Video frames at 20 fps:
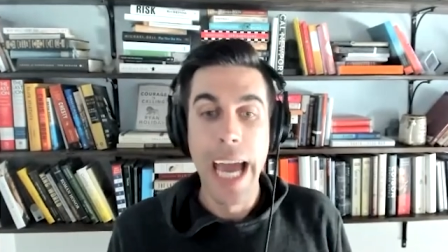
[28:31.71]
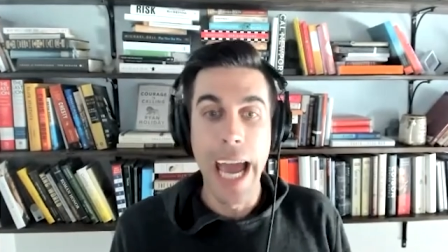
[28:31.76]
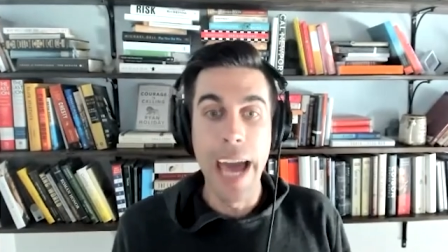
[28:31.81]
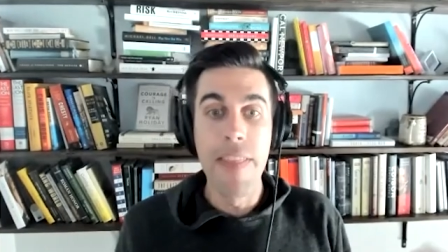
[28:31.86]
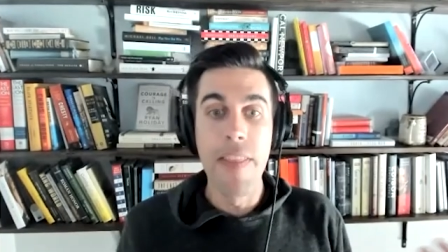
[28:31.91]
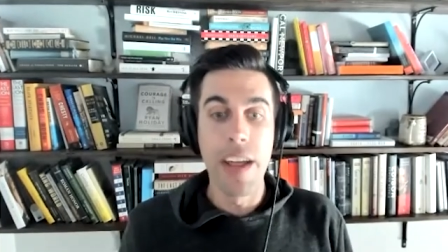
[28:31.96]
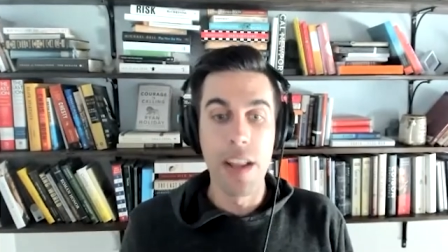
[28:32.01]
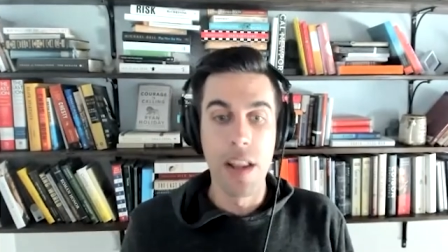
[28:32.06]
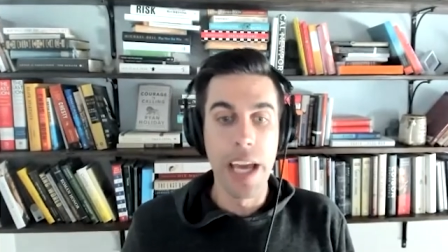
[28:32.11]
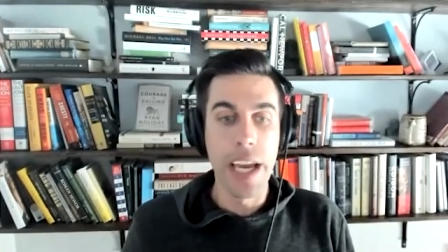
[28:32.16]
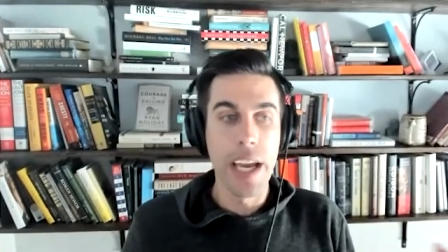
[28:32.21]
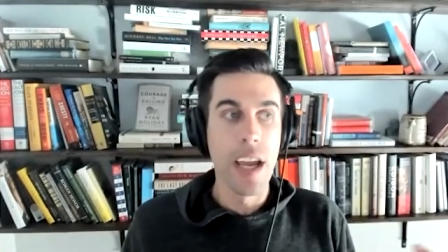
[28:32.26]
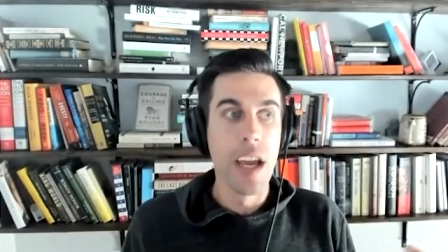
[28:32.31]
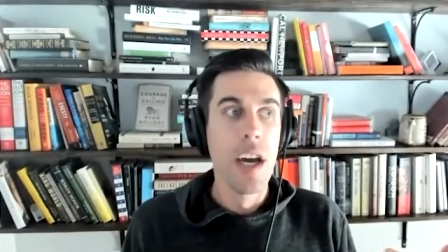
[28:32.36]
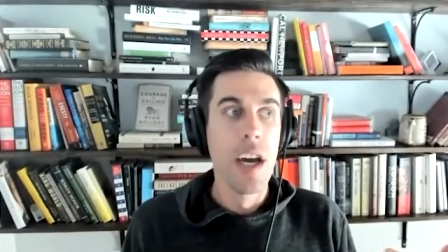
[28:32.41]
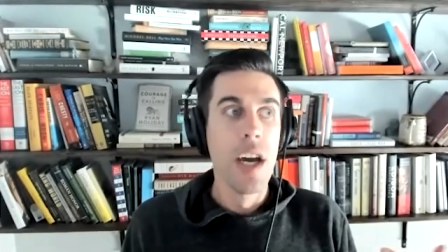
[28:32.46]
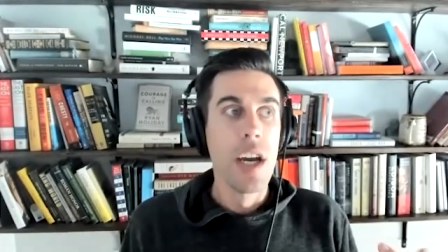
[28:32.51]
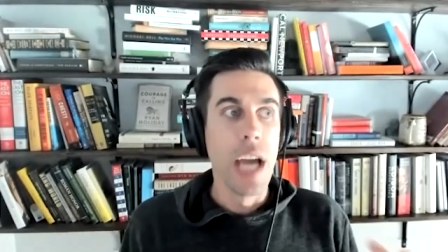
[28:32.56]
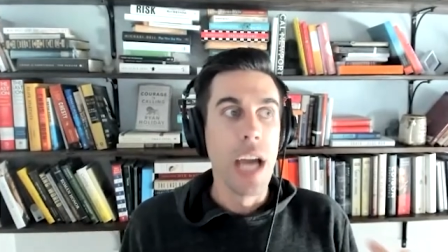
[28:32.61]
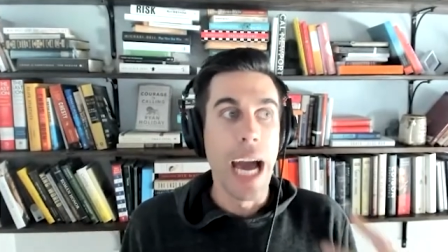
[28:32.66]
and that like
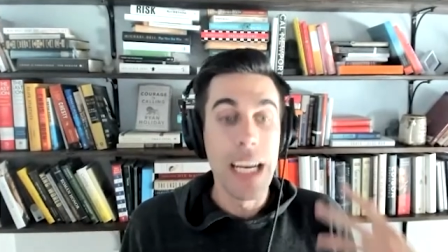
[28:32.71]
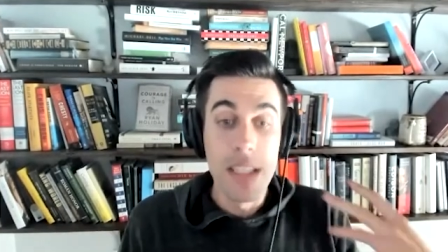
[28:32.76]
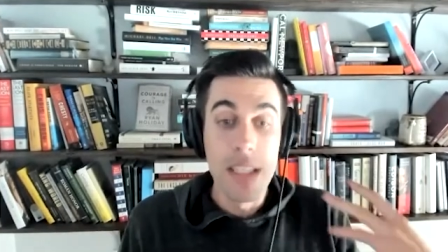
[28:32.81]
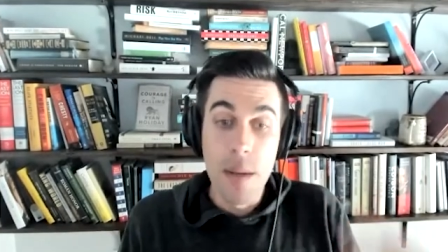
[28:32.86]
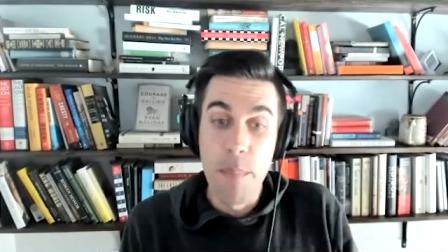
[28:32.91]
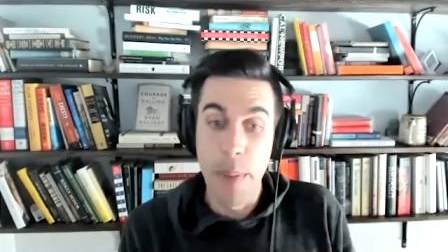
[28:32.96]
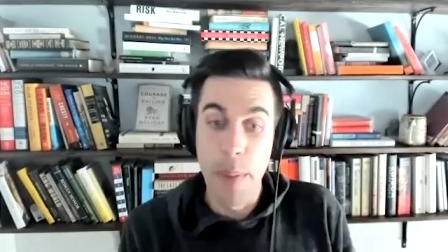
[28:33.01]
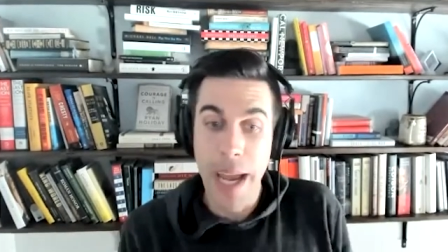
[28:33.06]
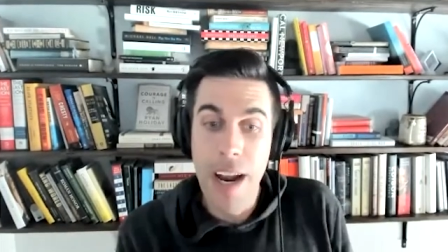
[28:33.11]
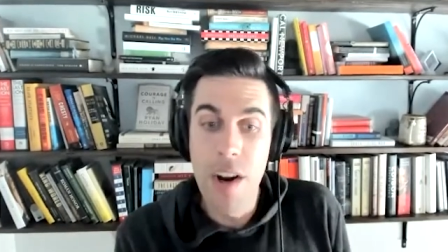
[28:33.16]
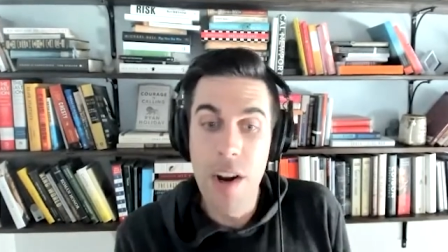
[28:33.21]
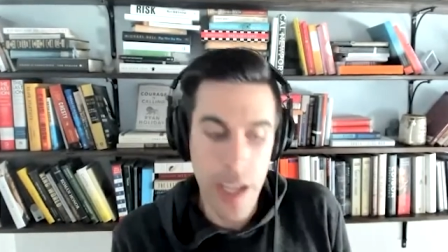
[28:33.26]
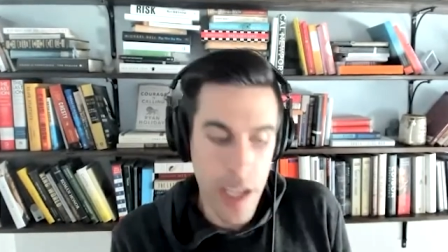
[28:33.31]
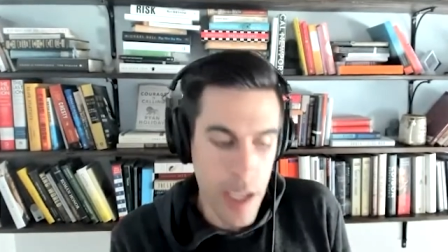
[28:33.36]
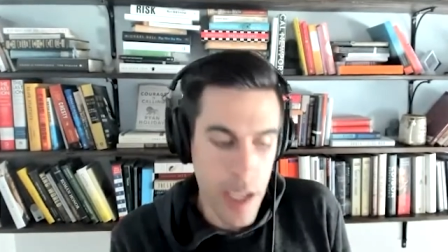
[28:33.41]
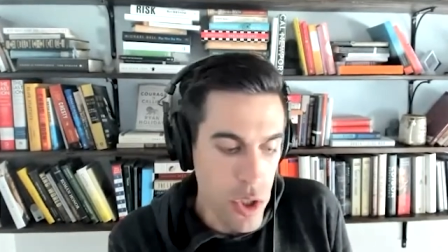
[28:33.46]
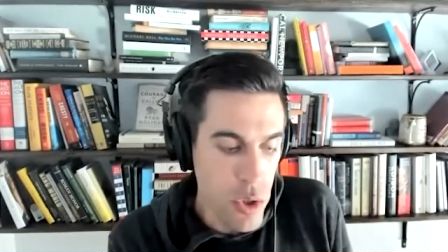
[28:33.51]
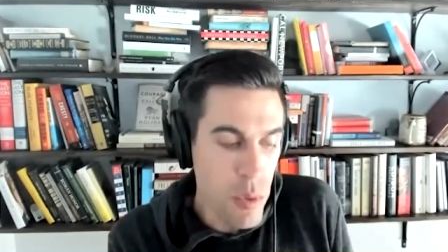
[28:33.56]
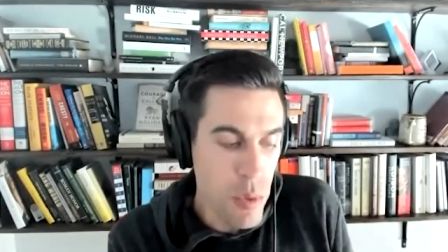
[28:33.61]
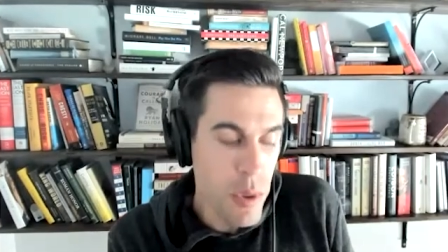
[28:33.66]
as a
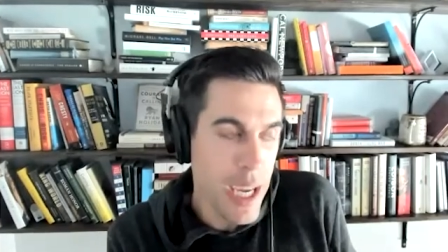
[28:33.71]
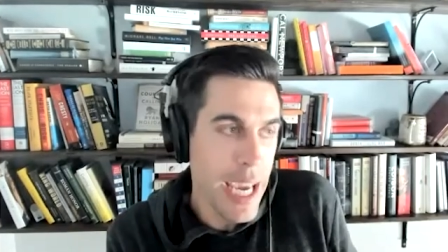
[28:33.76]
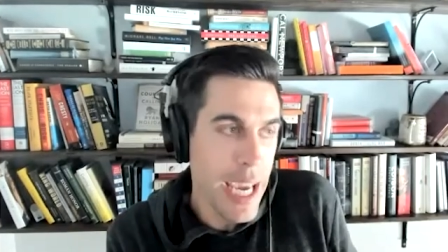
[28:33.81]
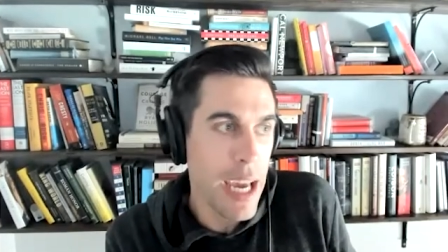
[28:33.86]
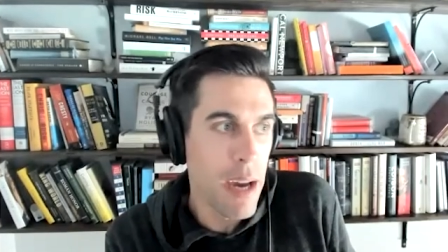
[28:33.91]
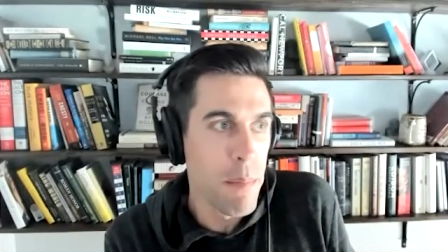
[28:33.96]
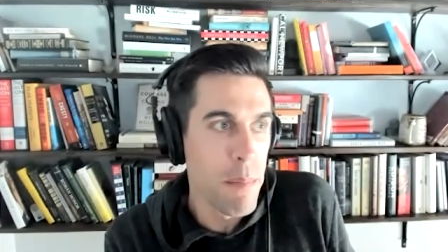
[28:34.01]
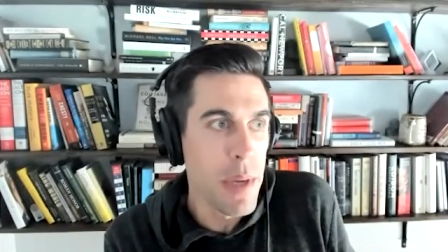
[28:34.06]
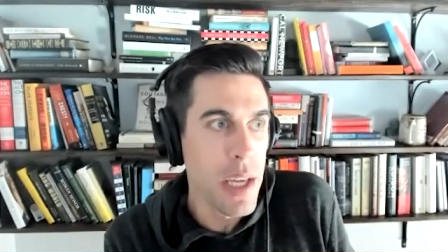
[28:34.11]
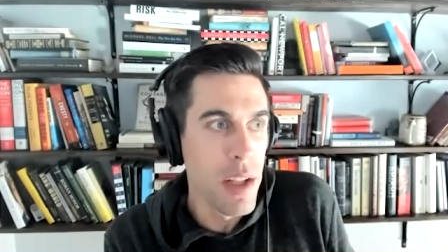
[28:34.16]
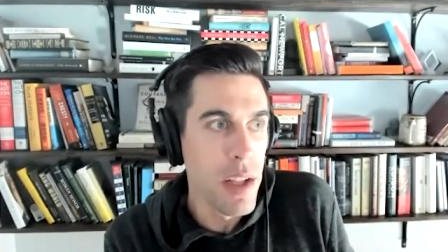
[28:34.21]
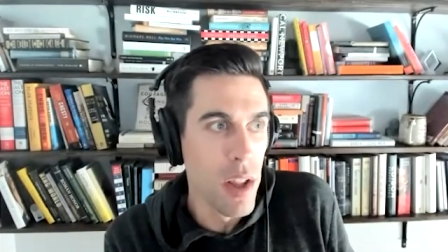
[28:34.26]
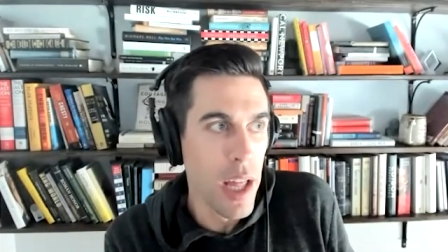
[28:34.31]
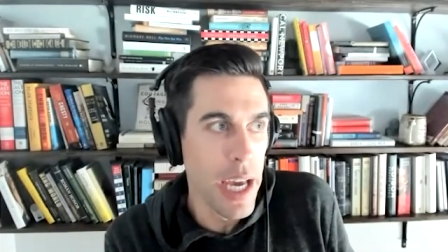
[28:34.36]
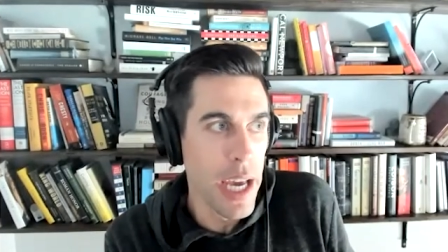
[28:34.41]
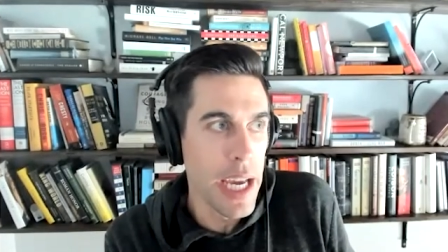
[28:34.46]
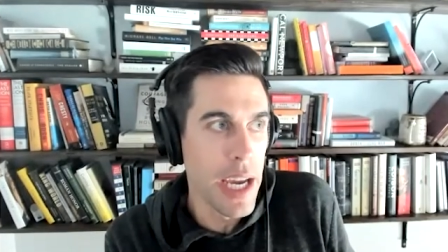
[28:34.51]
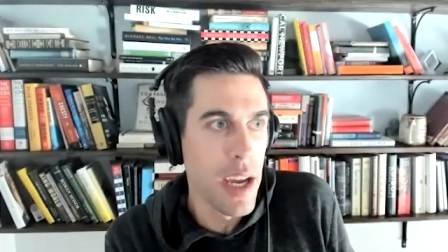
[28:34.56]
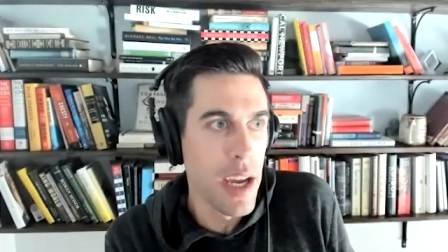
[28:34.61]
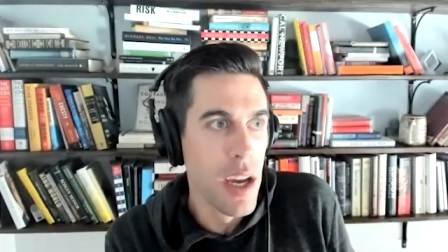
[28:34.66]
parent you can't be
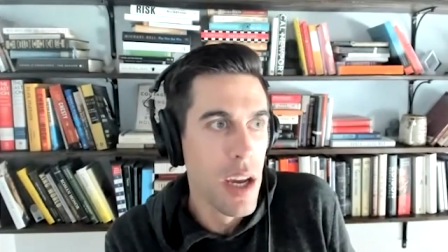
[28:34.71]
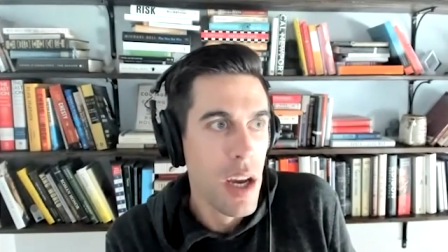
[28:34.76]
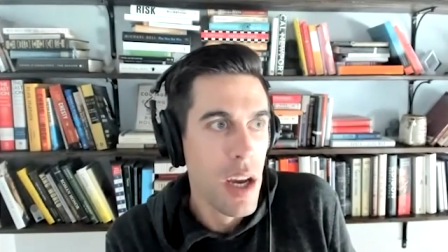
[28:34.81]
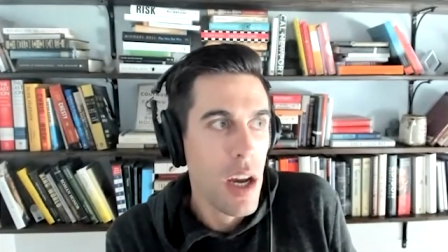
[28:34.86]
like